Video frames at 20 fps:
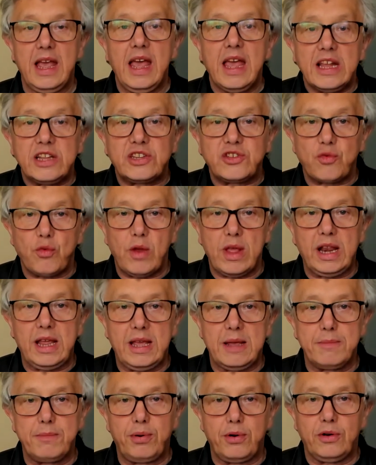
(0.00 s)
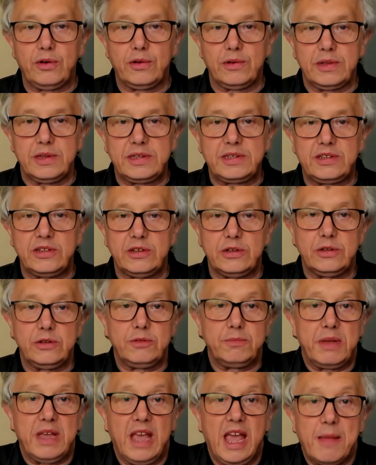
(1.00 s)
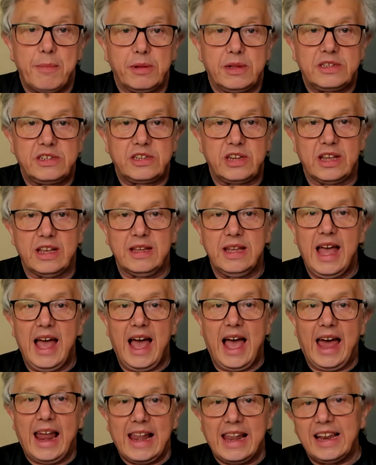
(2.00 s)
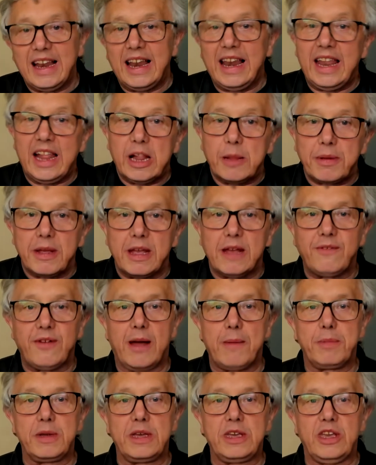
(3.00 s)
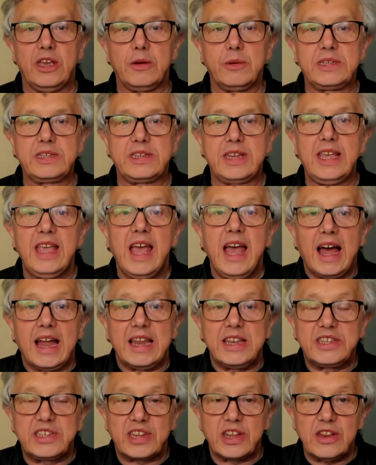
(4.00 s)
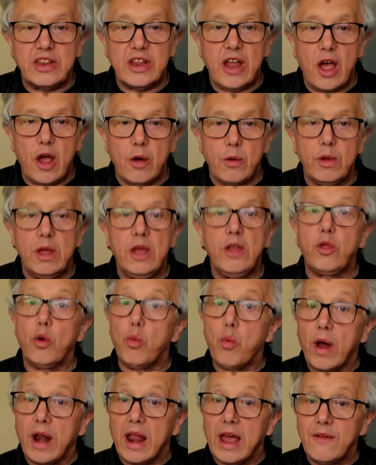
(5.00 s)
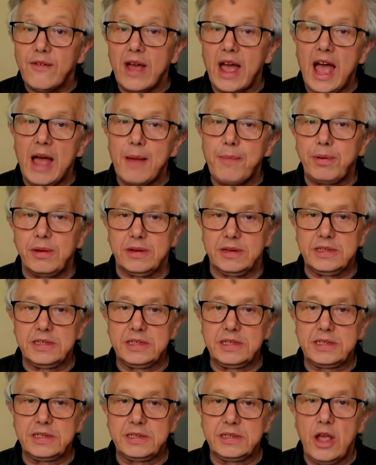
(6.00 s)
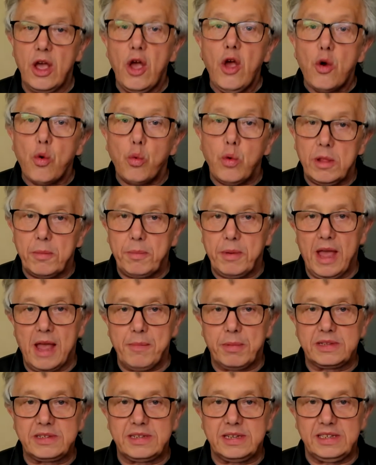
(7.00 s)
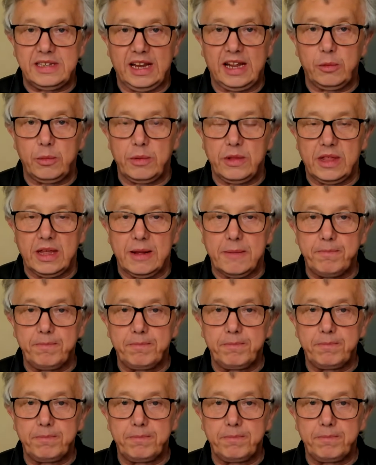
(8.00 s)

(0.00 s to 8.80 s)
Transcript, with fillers: It's really important to be able to handle a little bit of ambiguity and to know that whatever happens, we'll be able to deal with it.